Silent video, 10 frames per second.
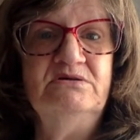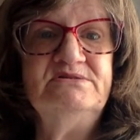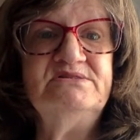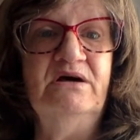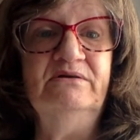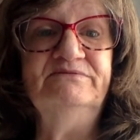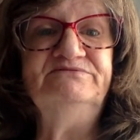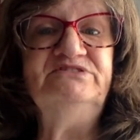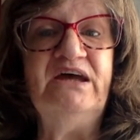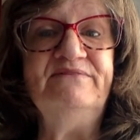Son
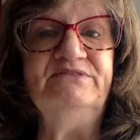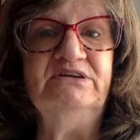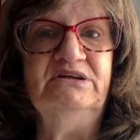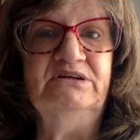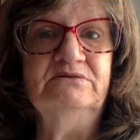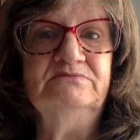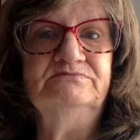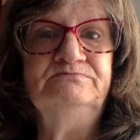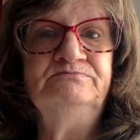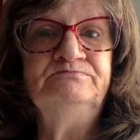of David.
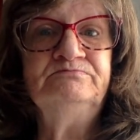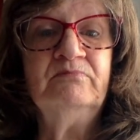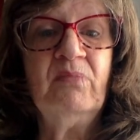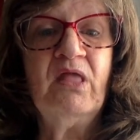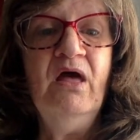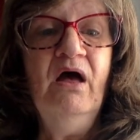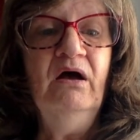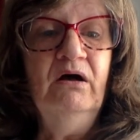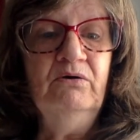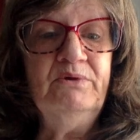
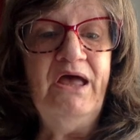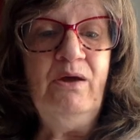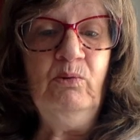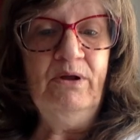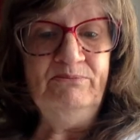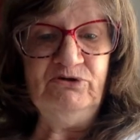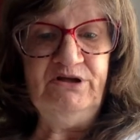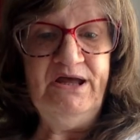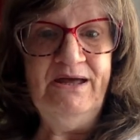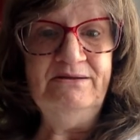Okay, well, I'm
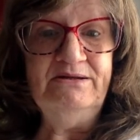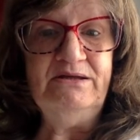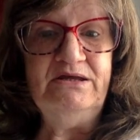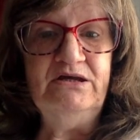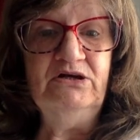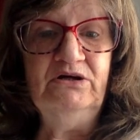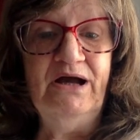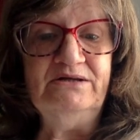going to end it here.